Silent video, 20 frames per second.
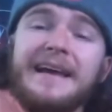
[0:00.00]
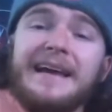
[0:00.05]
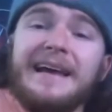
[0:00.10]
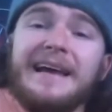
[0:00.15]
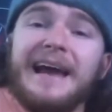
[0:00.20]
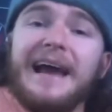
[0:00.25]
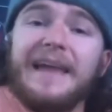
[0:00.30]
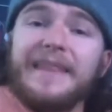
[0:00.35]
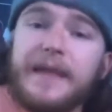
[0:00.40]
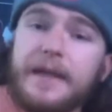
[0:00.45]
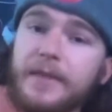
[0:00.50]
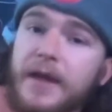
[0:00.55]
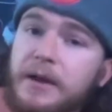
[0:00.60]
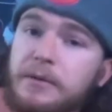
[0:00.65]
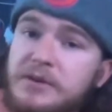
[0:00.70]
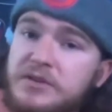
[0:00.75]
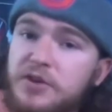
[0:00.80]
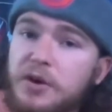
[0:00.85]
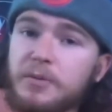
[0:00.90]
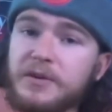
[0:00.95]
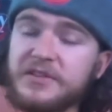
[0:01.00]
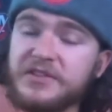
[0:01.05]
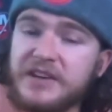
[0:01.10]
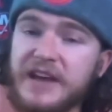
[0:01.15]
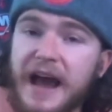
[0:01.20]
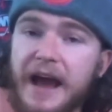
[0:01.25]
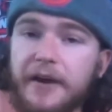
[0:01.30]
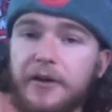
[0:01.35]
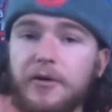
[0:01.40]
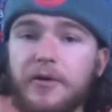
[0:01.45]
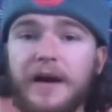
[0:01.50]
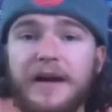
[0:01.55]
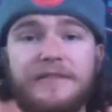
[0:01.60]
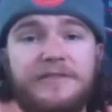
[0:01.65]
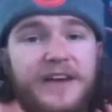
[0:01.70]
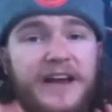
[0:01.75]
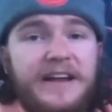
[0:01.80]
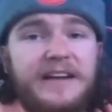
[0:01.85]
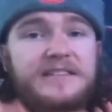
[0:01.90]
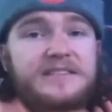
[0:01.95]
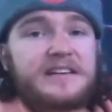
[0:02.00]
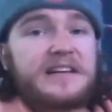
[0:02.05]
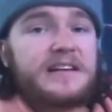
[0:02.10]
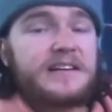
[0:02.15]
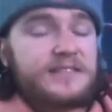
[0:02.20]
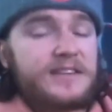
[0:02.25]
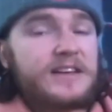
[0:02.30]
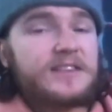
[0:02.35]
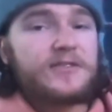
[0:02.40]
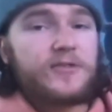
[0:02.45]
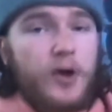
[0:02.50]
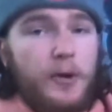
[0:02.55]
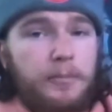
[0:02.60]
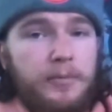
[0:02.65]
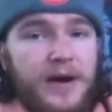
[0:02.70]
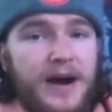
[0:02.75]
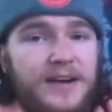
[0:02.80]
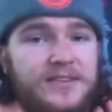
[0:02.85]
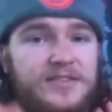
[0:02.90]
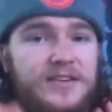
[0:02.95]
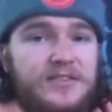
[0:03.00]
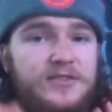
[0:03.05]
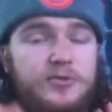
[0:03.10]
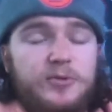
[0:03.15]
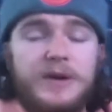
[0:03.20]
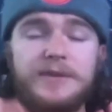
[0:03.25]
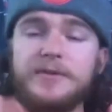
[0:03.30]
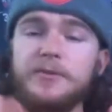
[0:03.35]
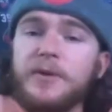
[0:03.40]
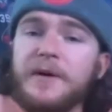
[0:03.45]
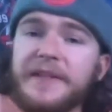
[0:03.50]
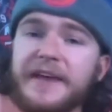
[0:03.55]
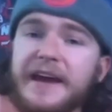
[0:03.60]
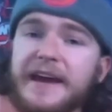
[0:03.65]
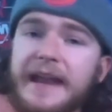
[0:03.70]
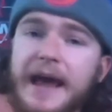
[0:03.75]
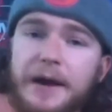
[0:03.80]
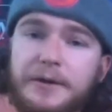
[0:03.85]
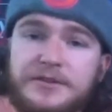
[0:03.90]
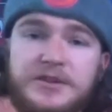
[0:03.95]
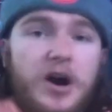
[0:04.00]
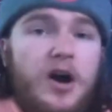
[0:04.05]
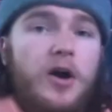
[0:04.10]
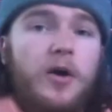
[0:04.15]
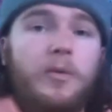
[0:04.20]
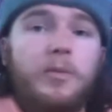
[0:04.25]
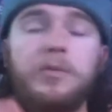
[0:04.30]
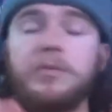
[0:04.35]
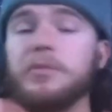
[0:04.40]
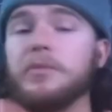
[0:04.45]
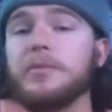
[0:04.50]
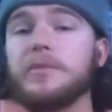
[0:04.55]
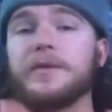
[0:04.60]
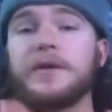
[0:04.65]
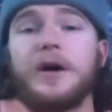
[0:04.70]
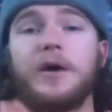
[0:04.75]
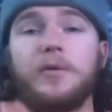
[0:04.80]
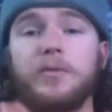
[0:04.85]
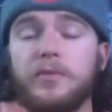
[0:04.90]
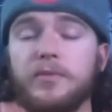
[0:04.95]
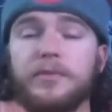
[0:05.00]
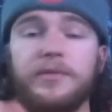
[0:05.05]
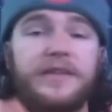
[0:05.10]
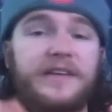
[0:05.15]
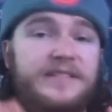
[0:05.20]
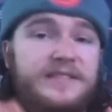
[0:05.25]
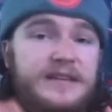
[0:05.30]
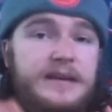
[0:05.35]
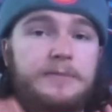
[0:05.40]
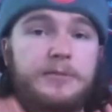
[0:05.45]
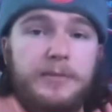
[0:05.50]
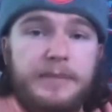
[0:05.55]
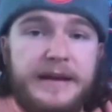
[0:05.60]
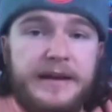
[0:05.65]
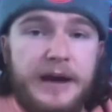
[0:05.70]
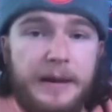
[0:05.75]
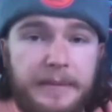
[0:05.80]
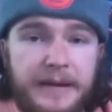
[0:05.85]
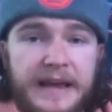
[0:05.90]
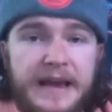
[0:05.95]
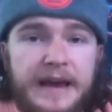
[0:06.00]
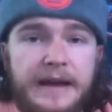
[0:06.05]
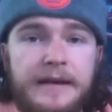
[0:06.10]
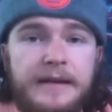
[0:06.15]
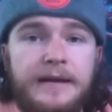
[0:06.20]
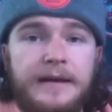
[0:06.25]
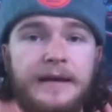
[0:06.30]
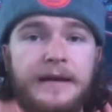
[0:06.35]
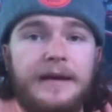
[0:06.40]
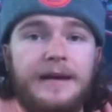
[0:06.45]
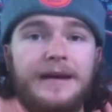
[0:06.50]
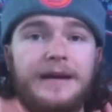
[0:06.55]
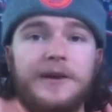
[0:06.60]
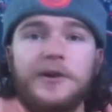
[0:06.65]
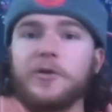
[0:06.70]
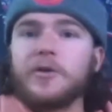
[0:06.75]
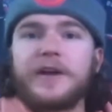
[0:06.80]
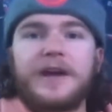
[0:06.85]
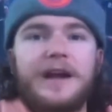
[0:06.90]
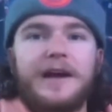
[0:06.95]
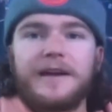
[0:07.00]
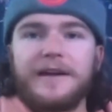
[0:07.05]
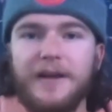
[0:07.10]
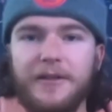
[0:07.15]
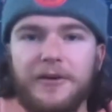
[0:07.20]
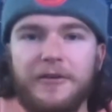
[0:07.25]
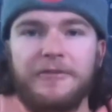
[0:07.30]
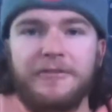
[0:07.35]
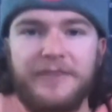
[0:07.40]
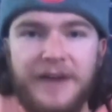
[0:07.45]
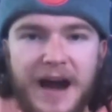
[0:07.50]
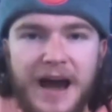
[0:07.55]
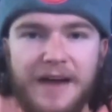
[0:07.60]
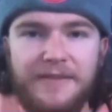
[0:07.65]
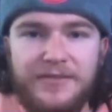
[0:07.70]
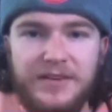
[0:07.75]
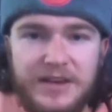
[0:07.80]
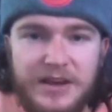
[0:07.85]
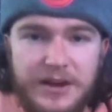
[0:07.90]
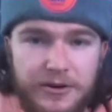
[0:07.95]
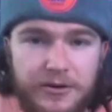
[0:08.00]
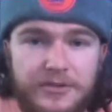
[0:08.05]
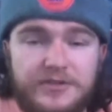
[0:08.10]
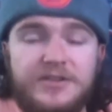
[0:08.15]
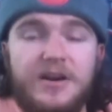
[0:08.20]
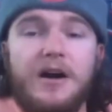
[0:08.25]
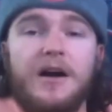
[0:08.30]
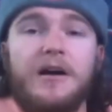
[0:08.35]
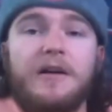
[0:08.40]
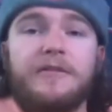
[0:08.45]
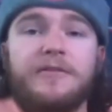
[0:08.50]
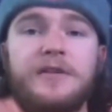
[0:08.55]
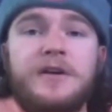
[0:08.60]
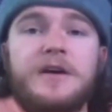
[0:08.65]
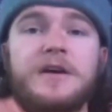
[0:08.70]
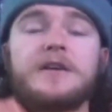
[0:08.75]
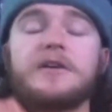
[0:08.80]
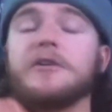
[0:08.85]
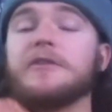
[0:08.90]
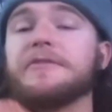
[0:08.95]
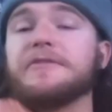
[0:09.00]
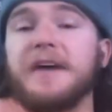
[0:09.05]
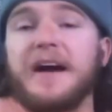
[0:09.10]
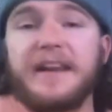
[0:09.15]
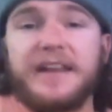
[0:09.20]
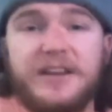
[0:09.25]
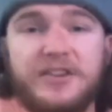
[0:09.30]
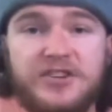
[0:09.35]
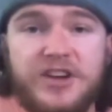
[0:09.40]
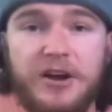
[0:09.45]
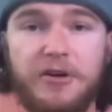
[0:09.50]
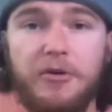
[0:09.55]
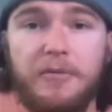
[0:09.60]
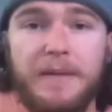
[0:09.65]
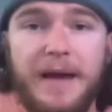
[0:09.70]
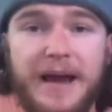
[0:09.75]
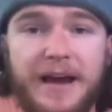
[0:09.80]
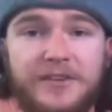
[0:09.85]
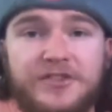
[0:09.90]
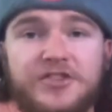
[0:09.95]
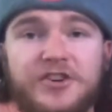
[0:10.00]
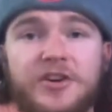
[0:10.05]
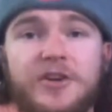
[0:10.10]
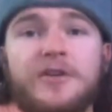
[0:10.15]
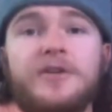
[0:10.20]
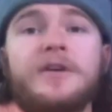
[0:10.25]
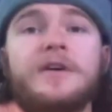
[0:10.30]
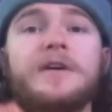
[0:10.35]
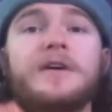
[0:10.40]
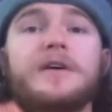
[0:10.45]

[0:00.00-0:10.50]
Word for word: And then, like we saw with Seattle and Vegas, it is a slow process. So even when they announce, oh, you know, this team will be coming in, you're looking at another five years of you know finding a general manager.